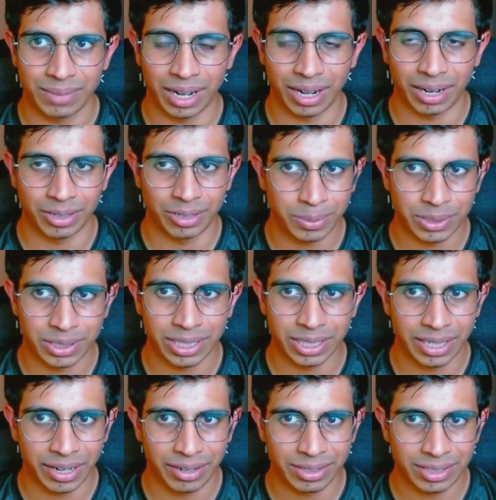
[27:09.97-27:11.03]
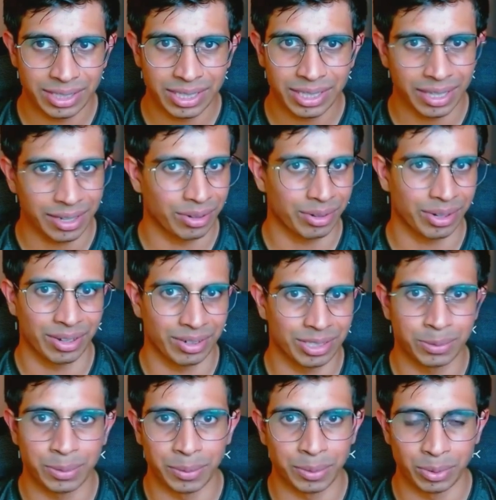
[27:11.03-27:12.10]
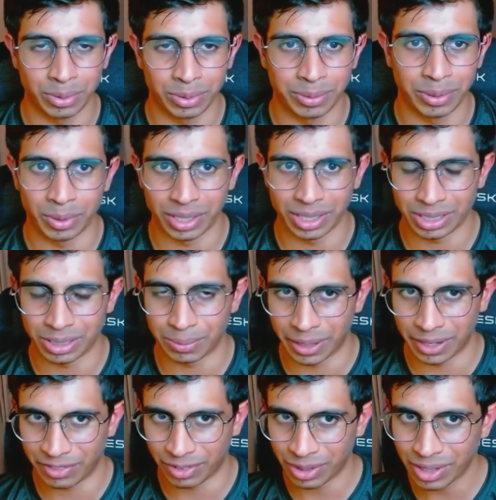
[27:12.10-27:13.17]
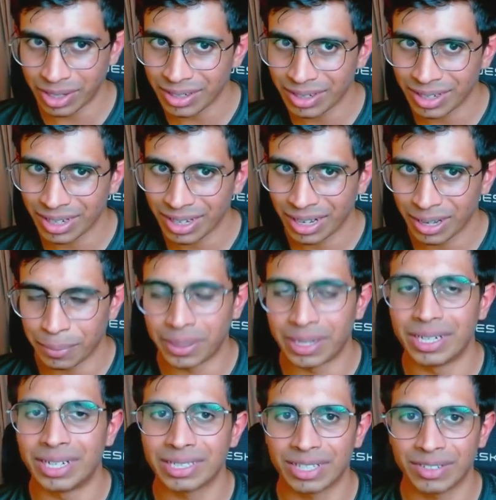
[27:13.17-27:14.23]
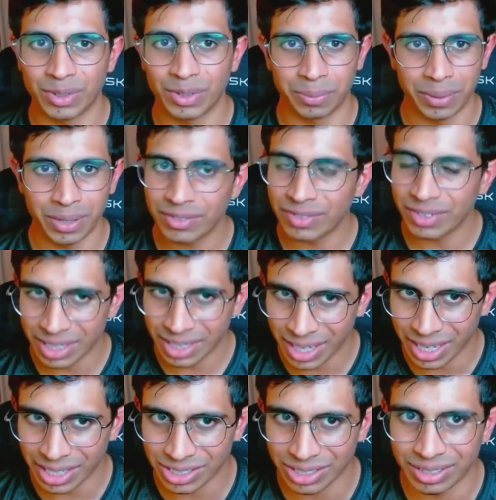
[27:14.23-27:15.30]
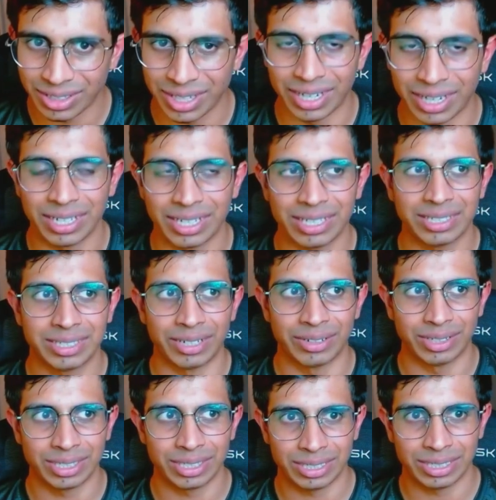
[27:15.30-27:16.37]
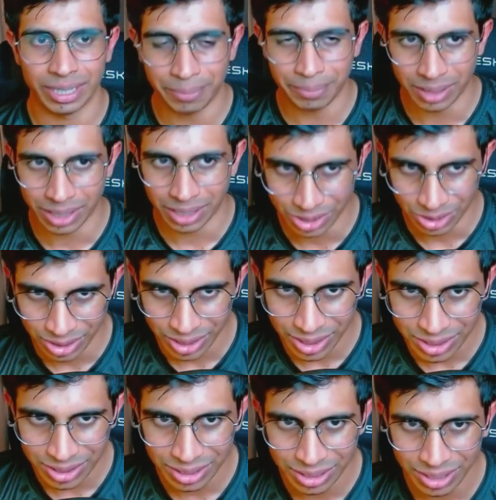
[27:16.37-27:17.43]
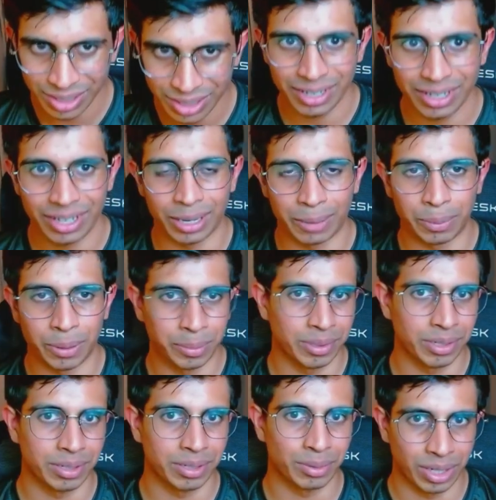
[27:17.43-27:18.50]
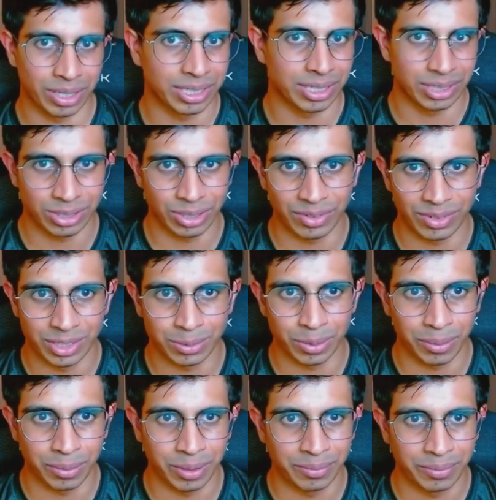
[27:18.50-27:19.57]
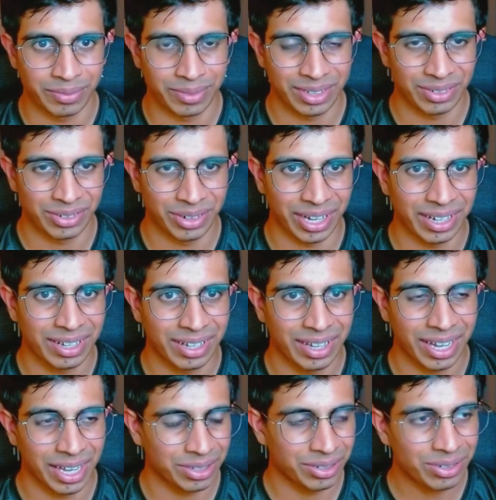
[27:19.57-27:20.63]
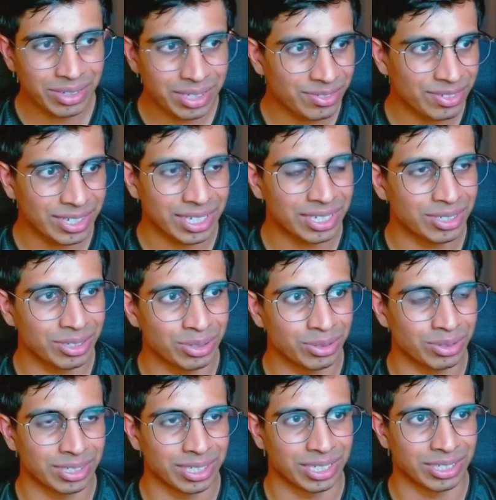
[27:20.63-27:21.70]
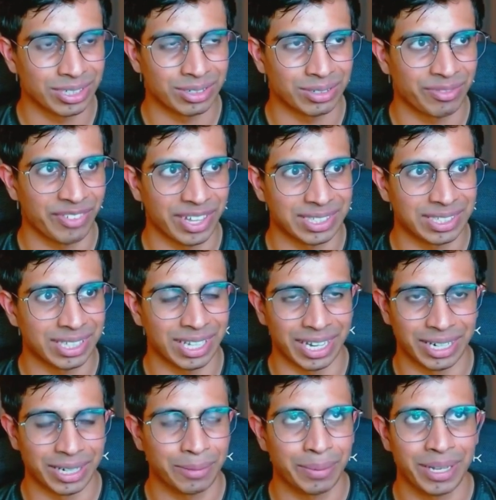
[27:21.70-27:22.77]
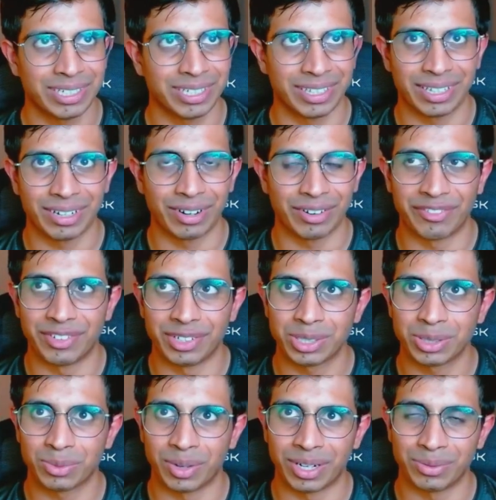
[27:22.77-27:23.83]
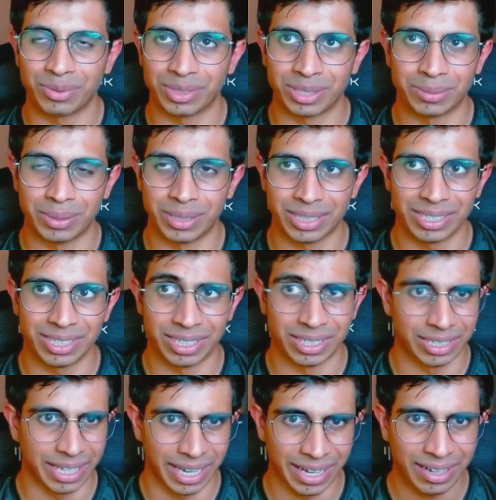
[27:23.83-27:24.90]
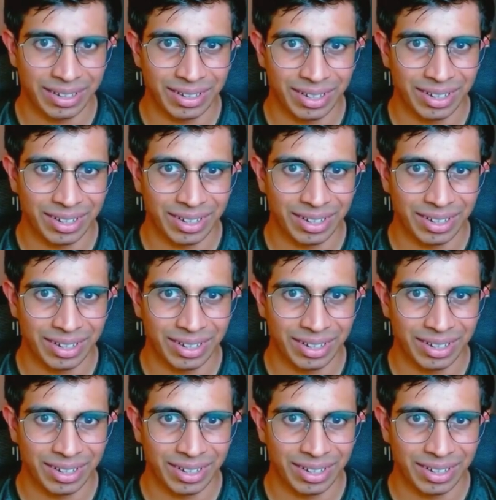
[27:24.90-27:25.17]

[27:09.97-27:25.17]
100% guarantee that, okay, all these people would be willing to pay for it, but it does give you a bit of an indication that at least there is some interest in people wanting to solve this problem right? And you don't even need to do such a fancy landing page. I think our first one was built in a day